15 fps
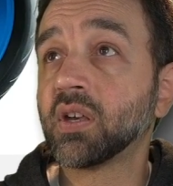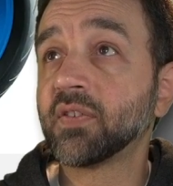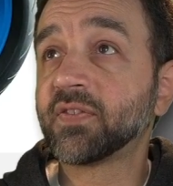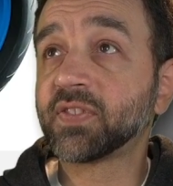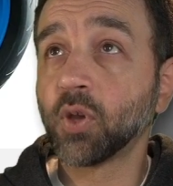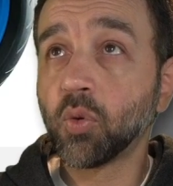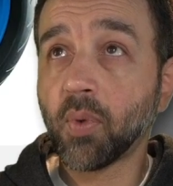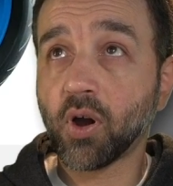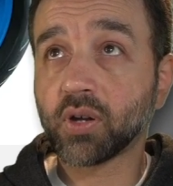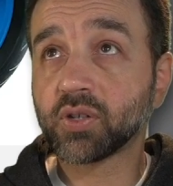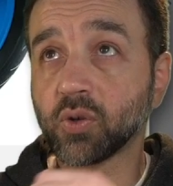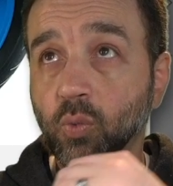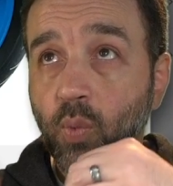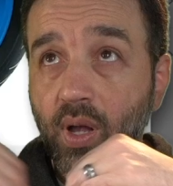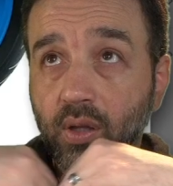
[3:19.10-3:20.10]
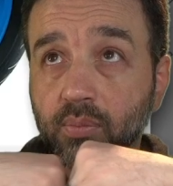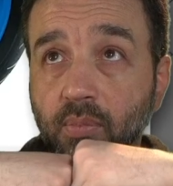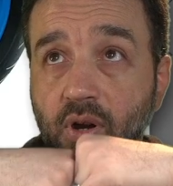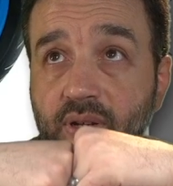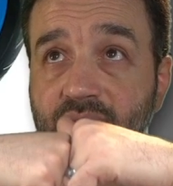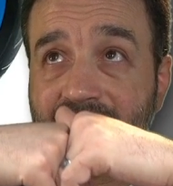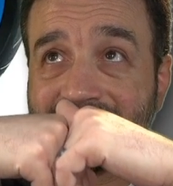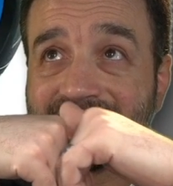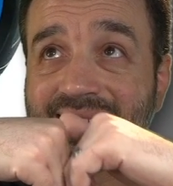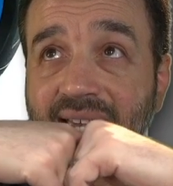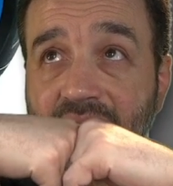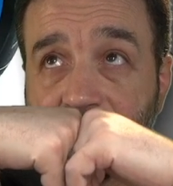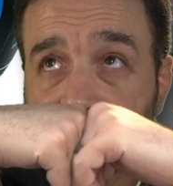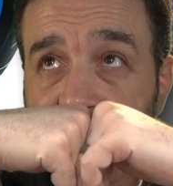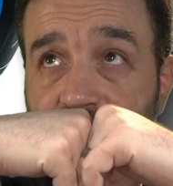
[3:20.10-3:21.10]
flow marks or weld marks
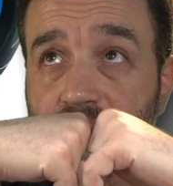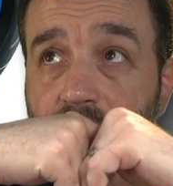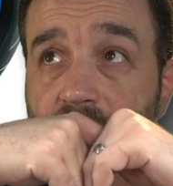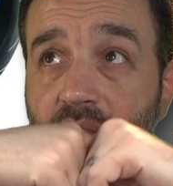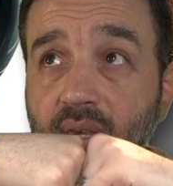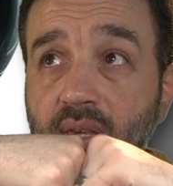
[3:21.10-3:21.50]
inside of the,